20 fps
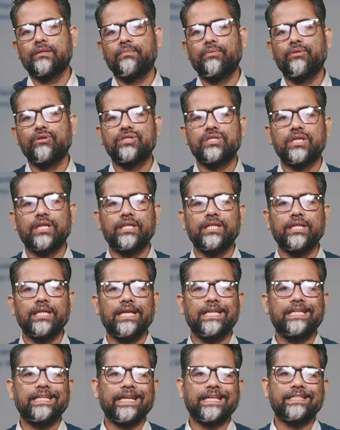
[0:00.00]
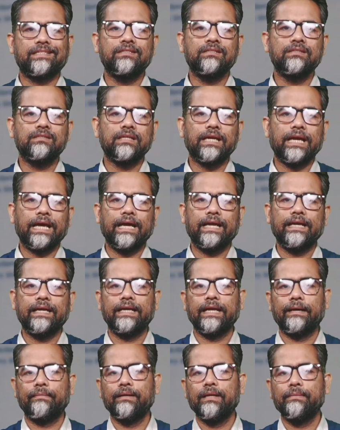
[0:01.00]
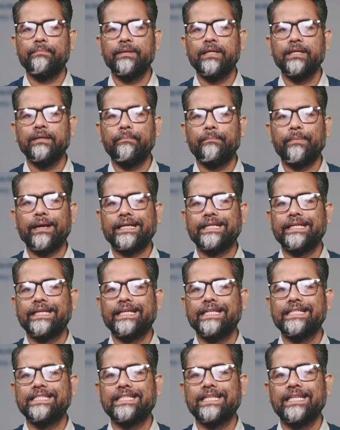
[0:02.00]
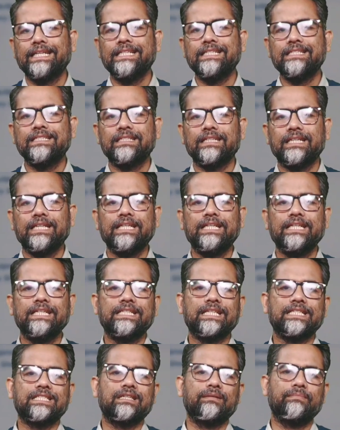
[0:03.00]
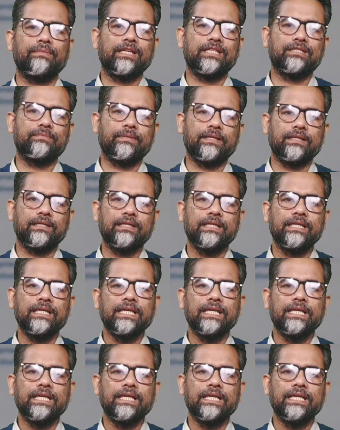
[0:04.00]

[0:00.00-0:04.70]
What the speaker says: fostering interactions, and developing practical skills in disaster management.